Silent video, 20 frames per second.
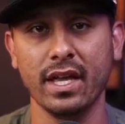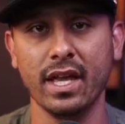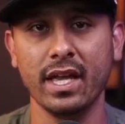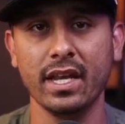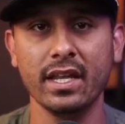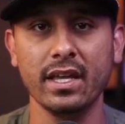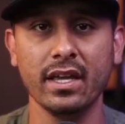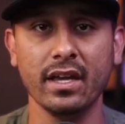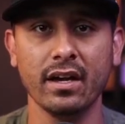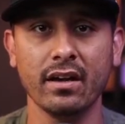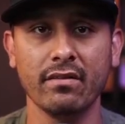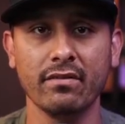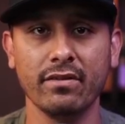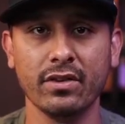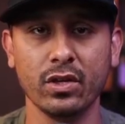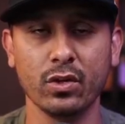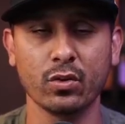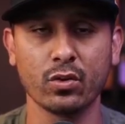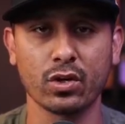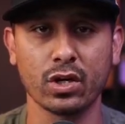any of
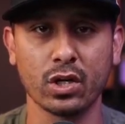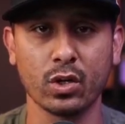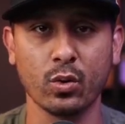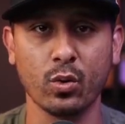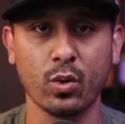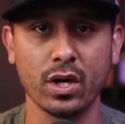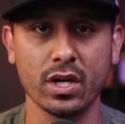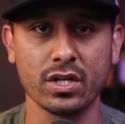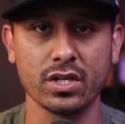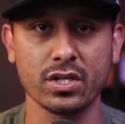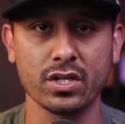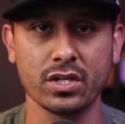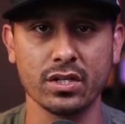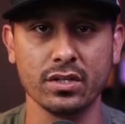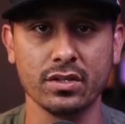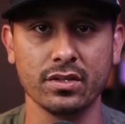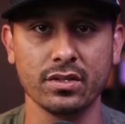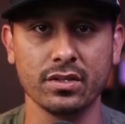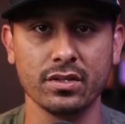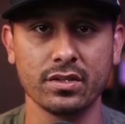your
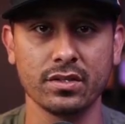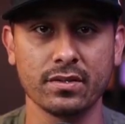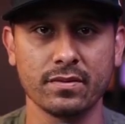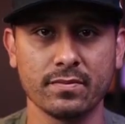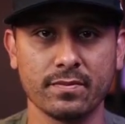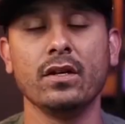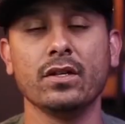questions.